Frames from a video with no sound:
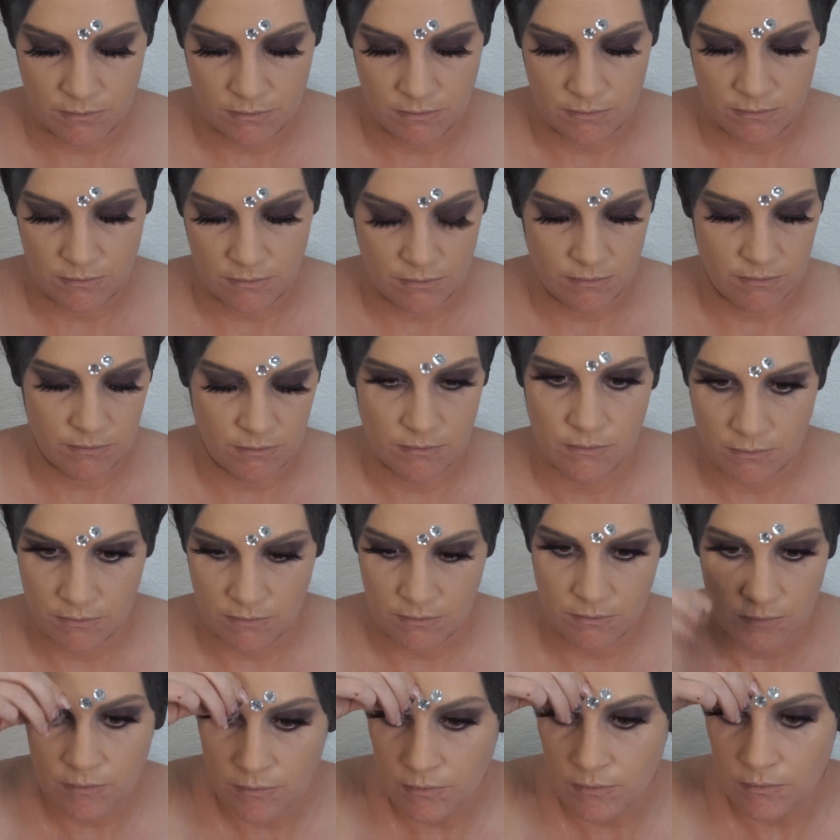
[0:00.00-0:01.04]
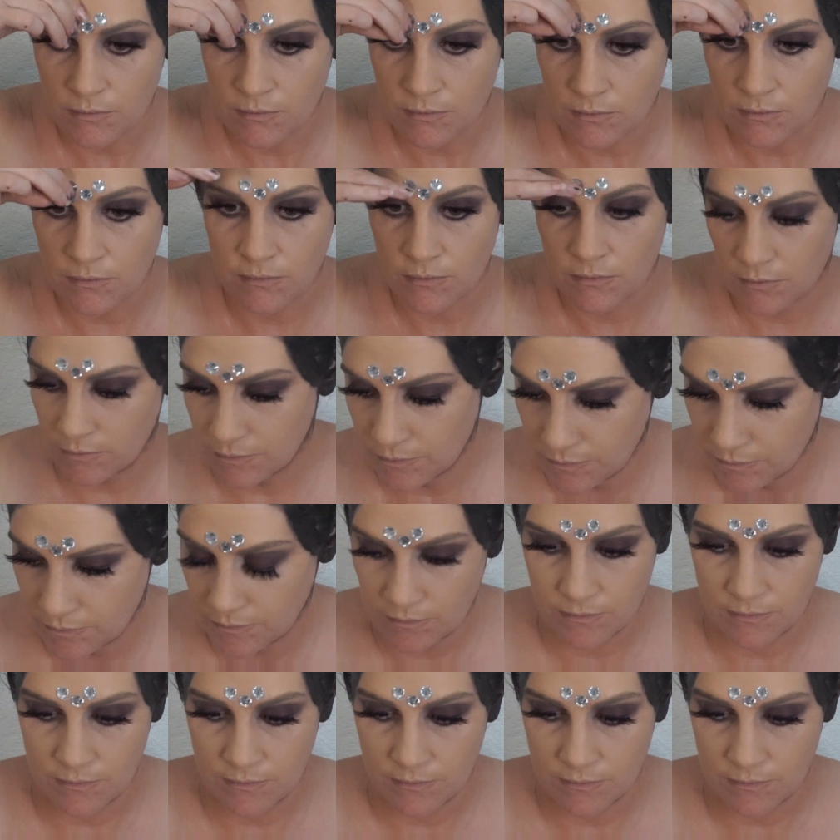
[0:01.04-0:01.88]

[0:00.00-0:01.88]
Now I'm just taking some